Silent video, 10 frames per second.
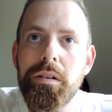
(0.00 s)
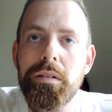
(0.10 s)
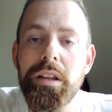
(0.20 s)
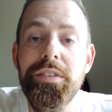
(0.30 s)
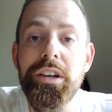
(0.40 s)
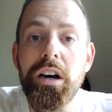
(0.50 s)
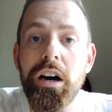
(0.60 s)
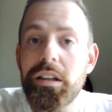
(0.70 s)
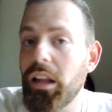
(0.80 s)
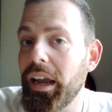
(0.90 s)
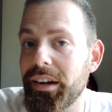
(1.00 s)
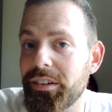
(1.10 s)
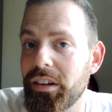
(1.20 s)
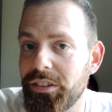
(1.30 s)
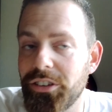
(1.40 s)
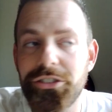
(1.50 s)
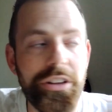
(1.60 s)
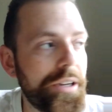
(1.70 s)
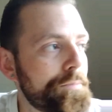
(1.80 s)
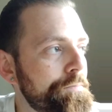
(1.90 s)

living on light, essentially.